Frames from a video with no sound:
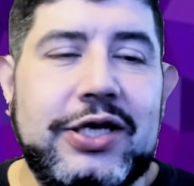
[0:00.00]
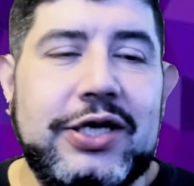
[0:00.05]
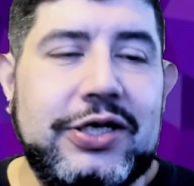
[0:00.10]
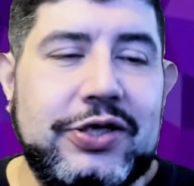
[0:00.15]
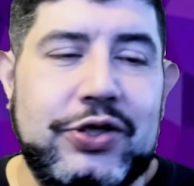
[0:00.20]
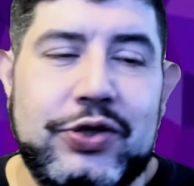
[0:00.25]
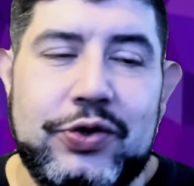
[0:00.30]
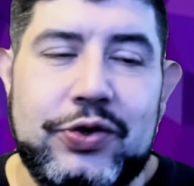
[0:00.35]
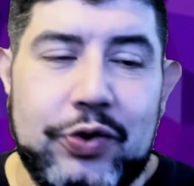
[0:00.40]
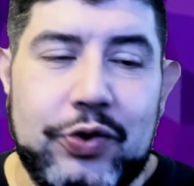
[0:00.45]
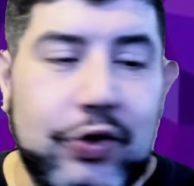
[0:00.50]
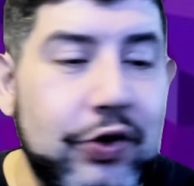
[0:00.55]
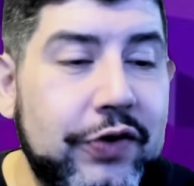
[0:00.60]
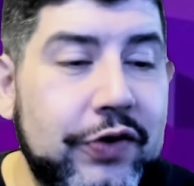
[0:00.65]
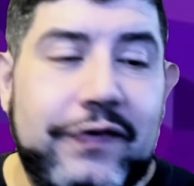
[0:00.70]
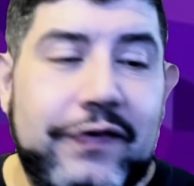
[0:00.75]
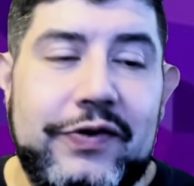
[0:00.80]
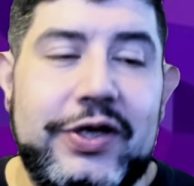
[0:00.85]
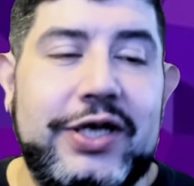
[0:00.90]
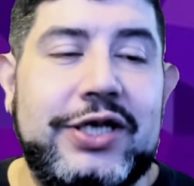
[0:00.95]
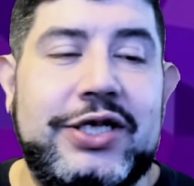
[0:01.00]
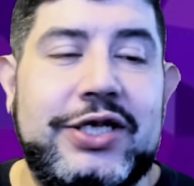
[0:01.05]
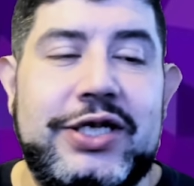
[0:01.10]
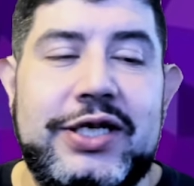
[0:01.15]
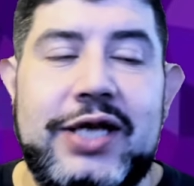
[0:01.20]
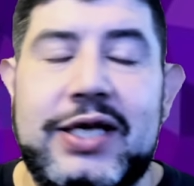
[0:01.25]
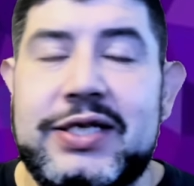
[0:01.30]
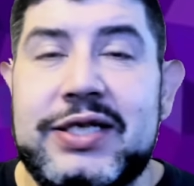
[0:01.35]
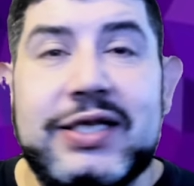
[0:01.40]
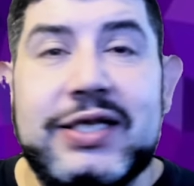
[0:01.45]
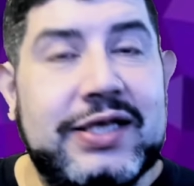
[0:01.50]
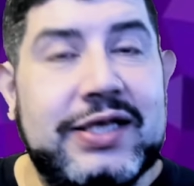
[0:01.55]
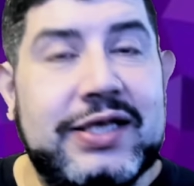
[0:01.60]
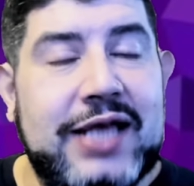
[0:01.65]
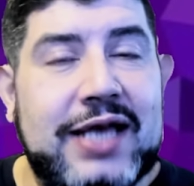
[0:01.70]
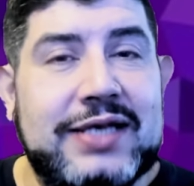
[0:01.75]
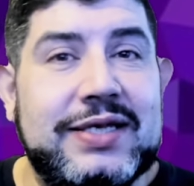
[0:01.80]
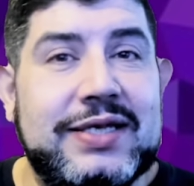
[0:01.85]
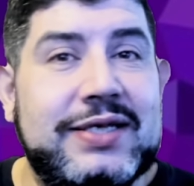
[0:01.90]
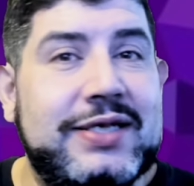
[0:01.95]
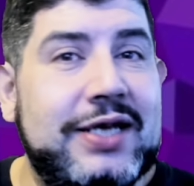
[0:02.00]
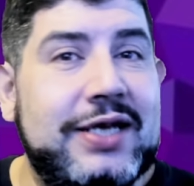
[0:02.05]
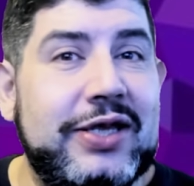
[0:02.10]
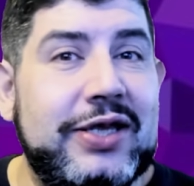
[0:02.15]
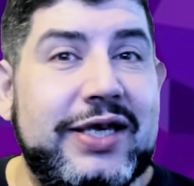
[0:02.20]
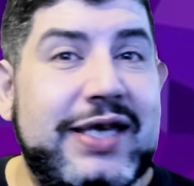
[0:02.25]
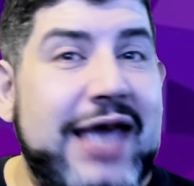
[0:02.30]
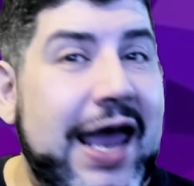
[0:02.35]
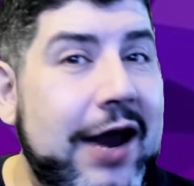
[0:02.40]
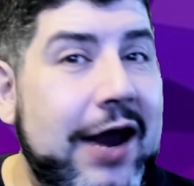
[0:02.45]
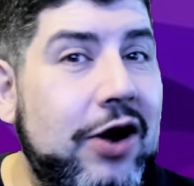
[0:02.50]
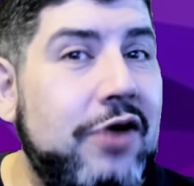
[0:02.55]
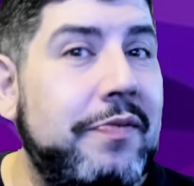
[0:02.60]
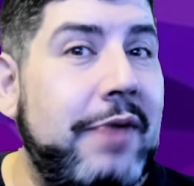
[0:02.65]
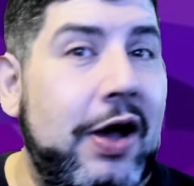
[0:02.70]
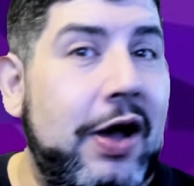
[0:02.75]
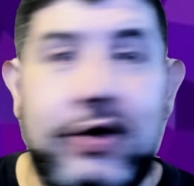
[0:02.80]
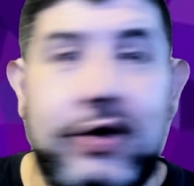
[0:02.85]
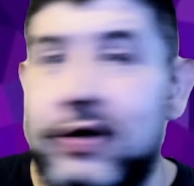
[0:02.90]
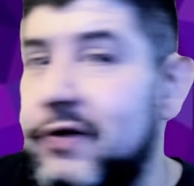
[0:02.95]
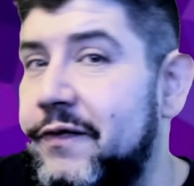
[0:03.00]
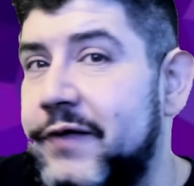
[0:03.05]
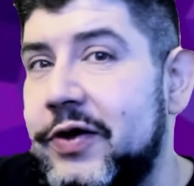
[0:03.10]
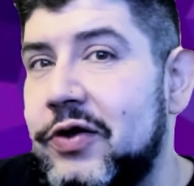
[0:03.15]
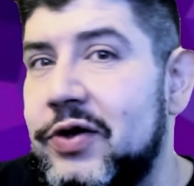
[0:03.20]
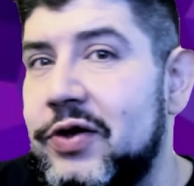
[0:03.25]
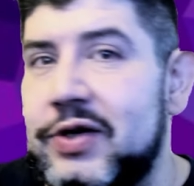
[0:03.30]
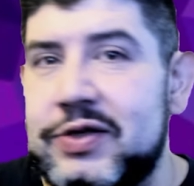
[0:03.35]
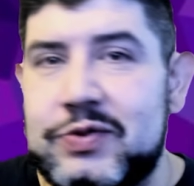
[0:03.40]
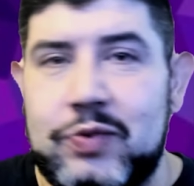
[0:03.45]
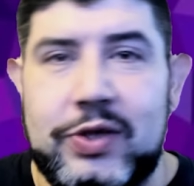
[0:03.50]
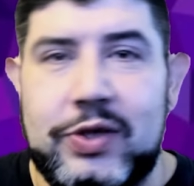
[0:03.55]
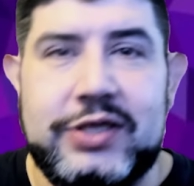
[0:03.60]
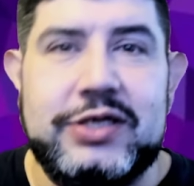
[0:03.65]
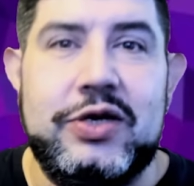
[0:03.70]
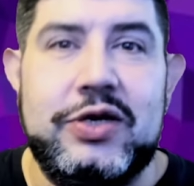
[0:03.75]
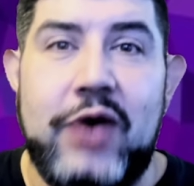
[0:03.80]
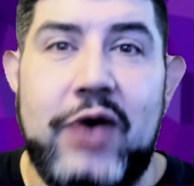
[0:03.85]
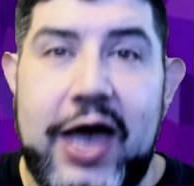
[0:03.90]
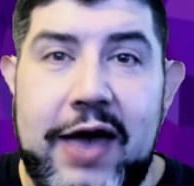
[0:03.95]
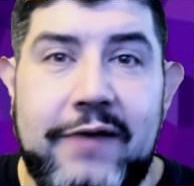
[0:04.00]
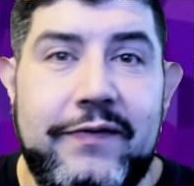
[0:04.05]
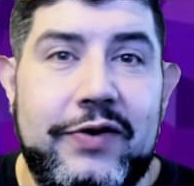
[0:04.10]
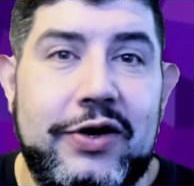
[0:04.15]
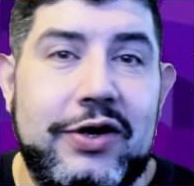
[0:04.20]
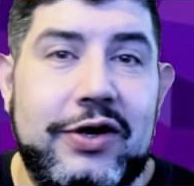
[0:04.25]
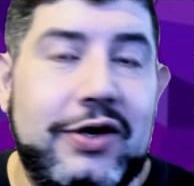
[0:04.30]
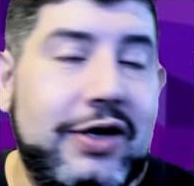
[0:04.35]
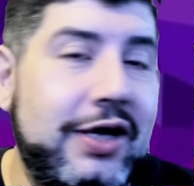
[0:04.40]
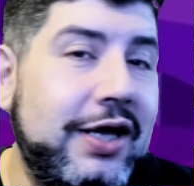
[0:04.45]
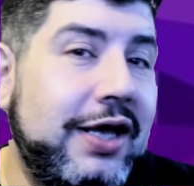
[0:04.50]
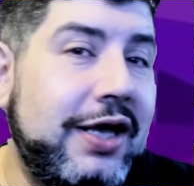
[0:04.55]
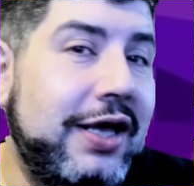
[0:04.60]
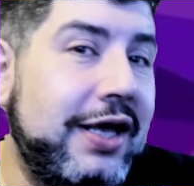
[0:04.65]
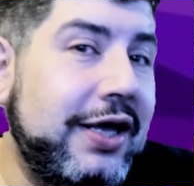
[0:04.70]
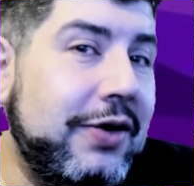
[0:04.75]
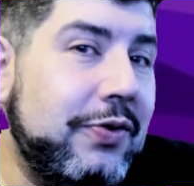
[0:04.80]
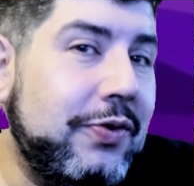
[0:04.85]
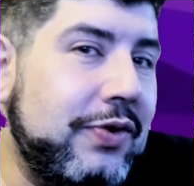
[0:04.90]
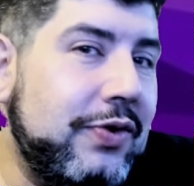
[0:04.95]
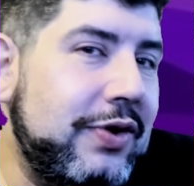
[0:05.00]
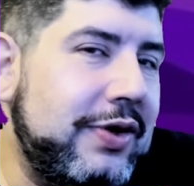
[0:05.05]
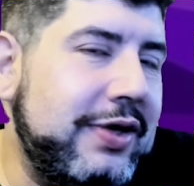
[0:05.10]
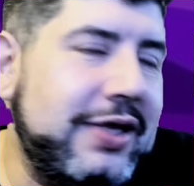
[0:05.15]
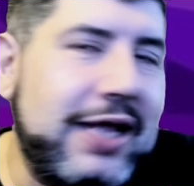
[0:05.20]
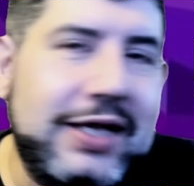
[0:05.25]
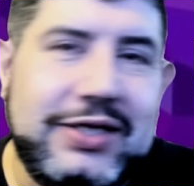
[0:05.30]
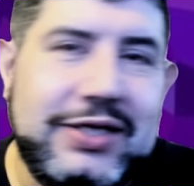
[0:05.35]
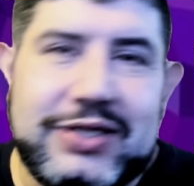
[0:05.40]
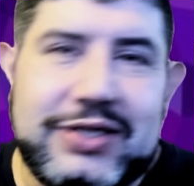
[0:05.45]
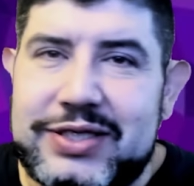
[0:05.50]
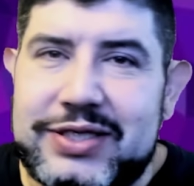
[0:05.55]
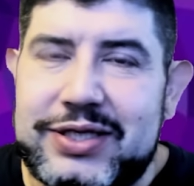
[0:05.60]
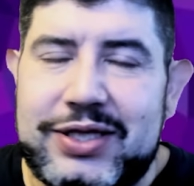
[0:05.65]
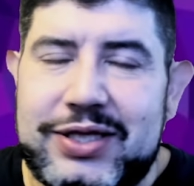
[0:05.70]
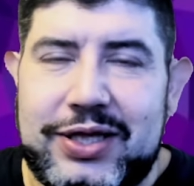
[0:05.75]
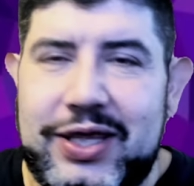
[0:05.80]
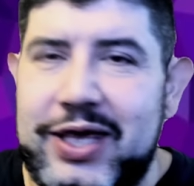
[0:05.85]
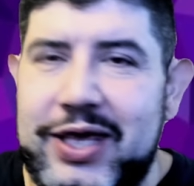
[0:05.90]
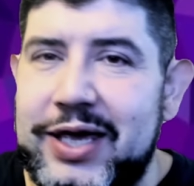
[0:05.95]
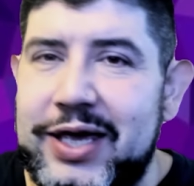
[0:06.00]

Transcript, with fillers: truthfully she doesn't necessarily care about your feelings whatsoever that's just the,